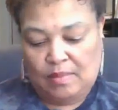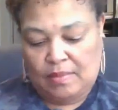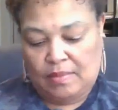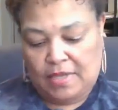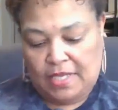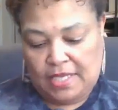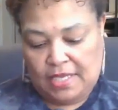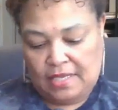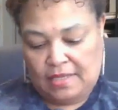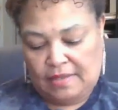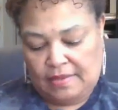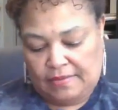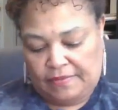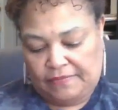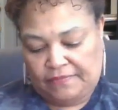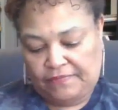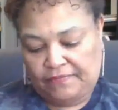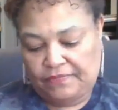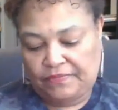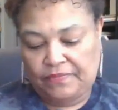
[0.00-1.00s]
But
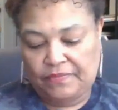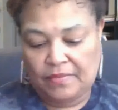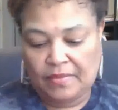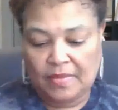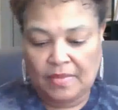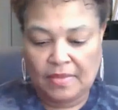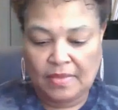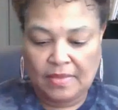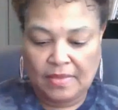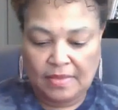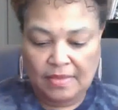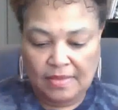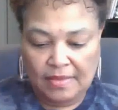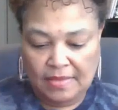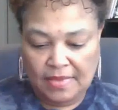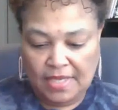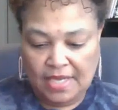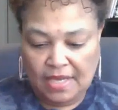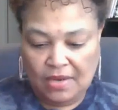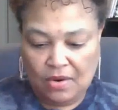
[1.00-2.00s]

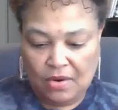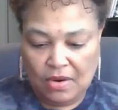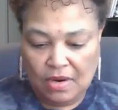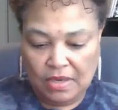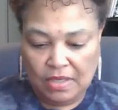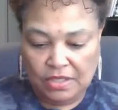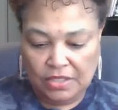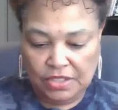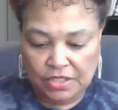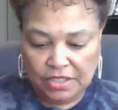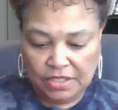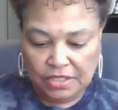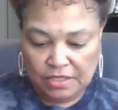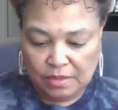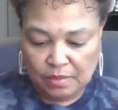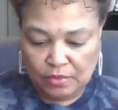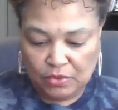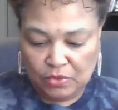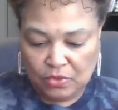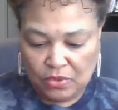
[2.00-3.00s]
they are
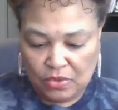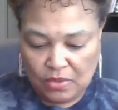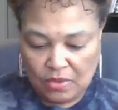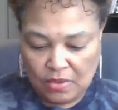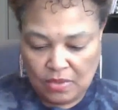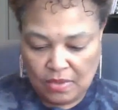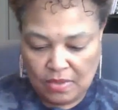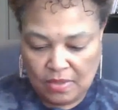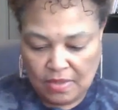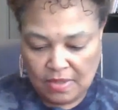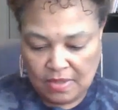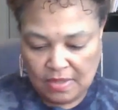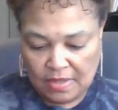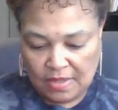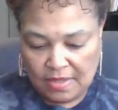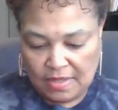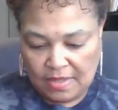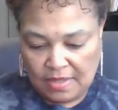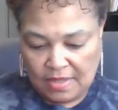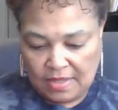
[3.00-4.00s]
adjustable.
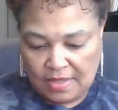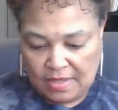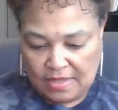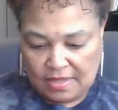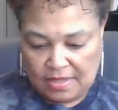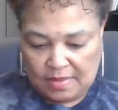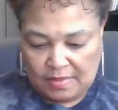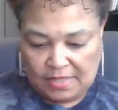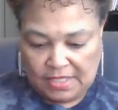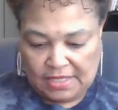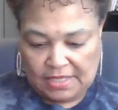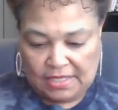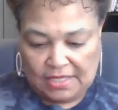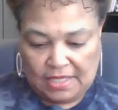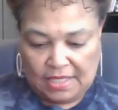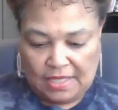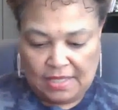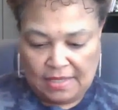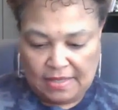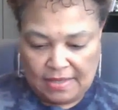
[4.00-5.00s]
Let me
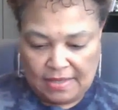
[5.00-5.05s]
see.